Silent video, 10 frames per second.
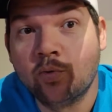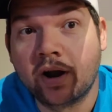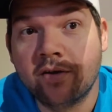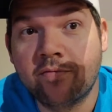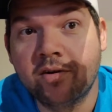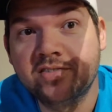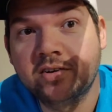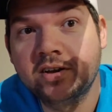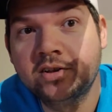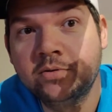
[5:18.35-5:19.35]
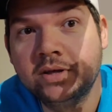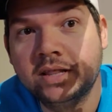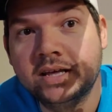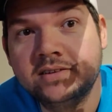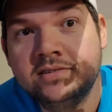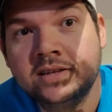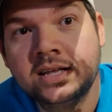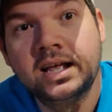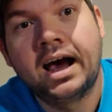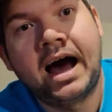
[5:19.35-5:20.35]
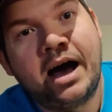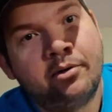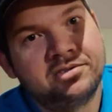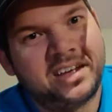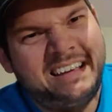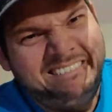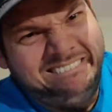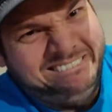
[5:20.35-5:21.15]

when I first started doing this, I was like,